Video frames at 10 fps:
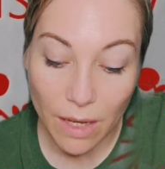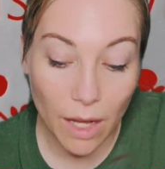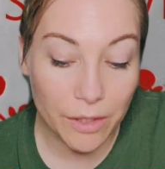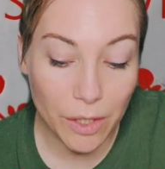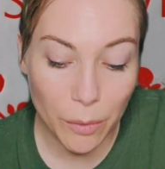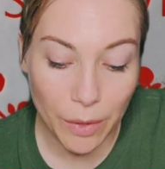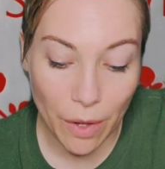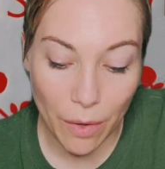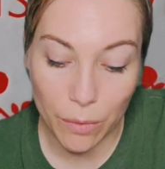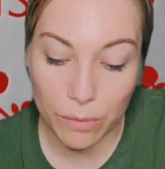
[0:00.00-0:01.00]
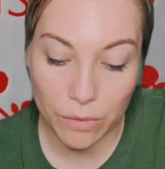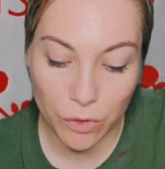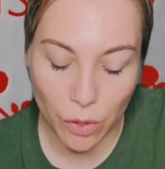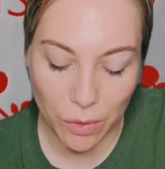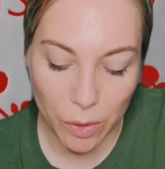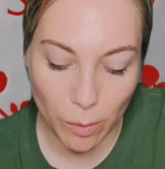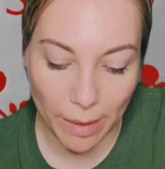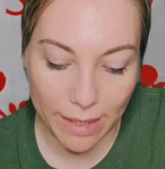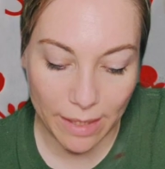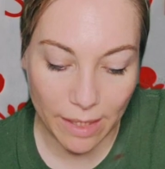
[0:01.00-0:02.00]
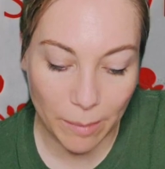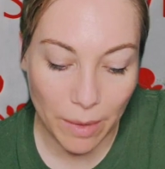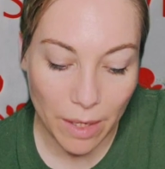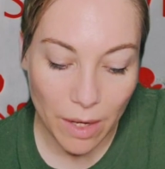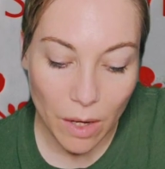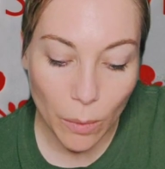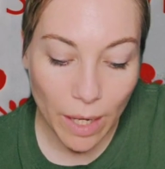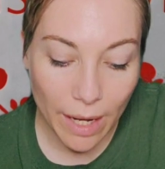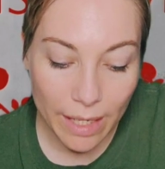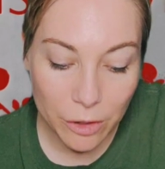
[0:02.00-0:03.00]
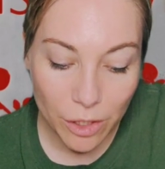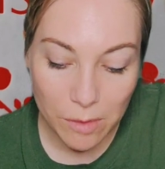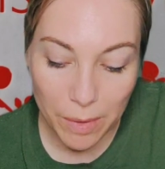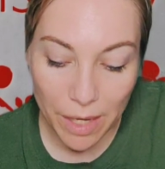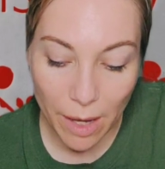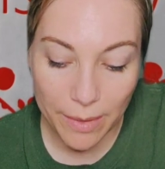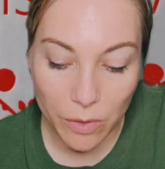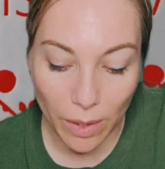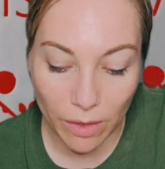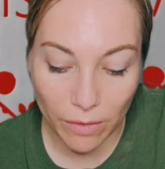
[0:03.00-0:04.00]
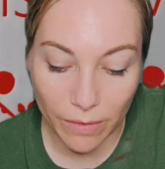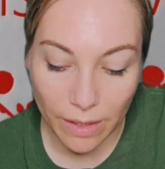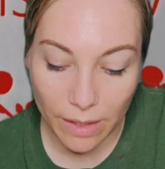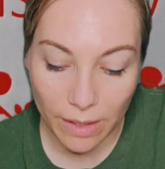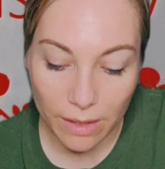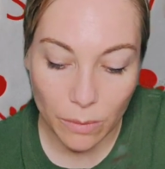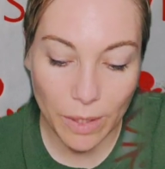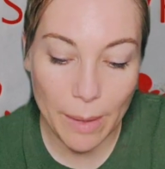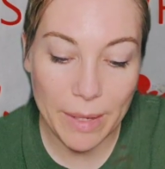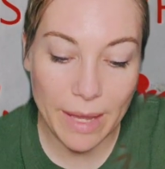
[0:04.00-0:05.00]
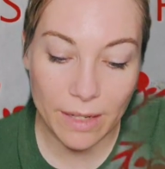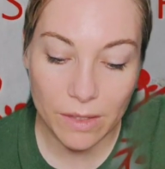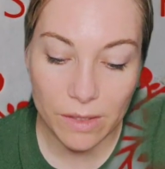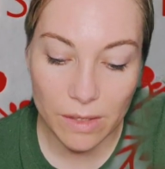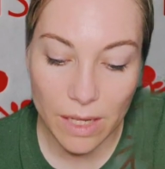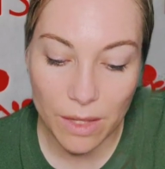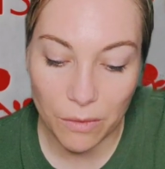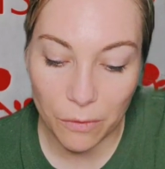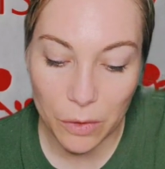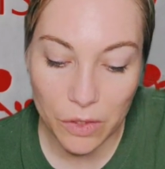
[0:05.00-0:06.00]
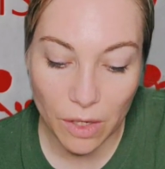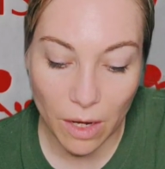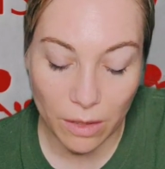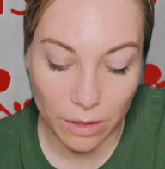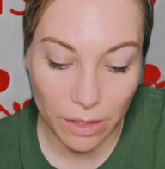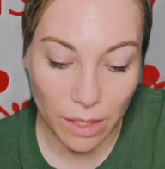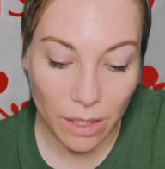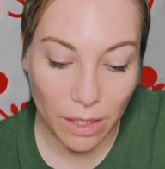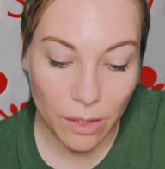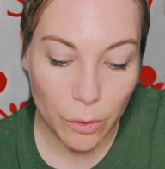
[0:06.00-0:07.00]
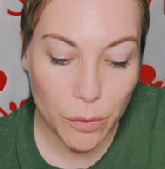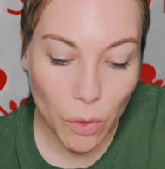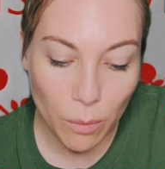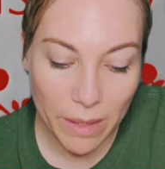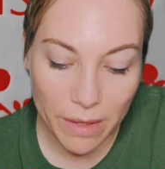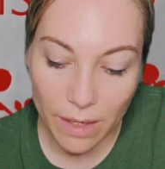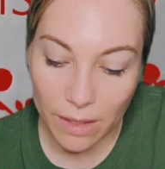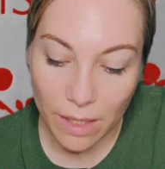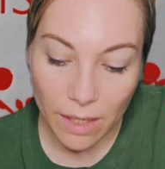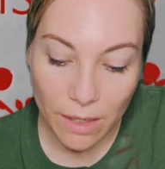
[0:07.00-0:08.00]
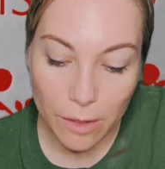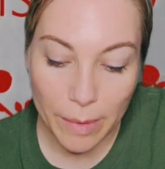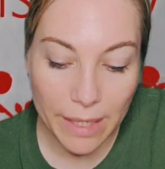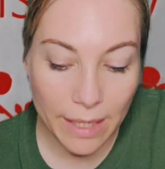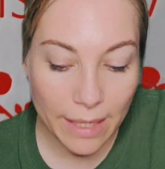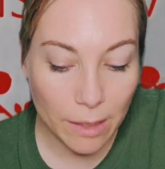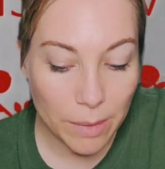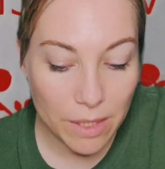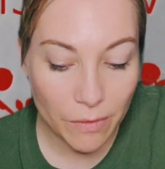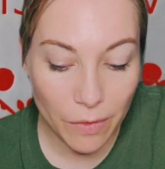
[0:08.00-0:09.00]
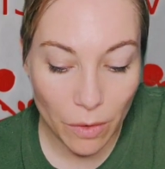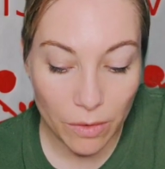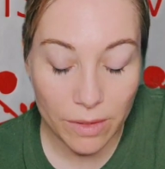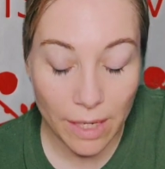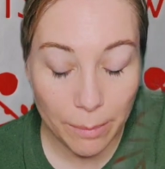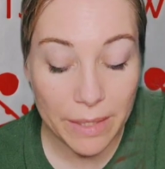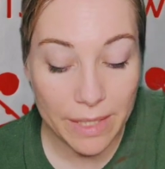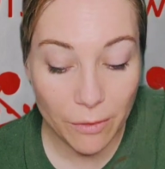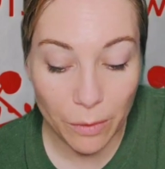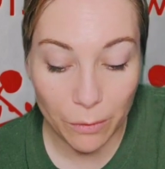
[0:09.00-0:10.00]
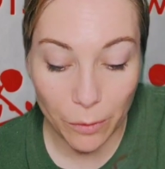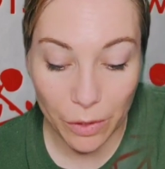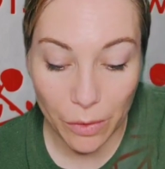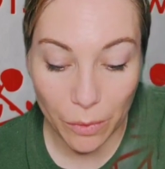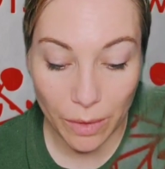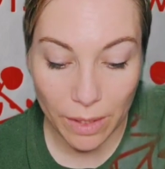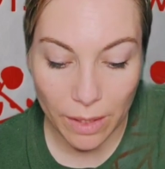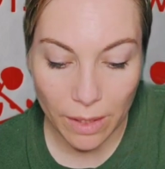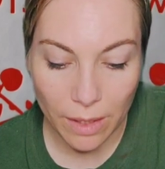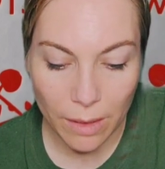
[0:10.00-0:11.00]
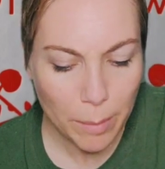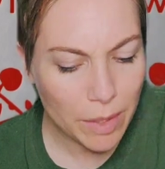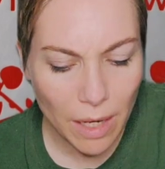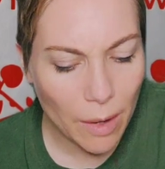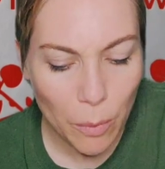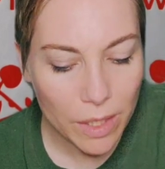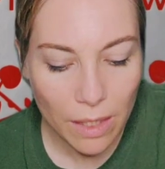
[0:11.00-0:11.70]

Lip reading: A year ago, Jonas reminded him, when I had just become a 12, when I began to see the first color, you told me that the beginning had been different for you, but that I wouldn't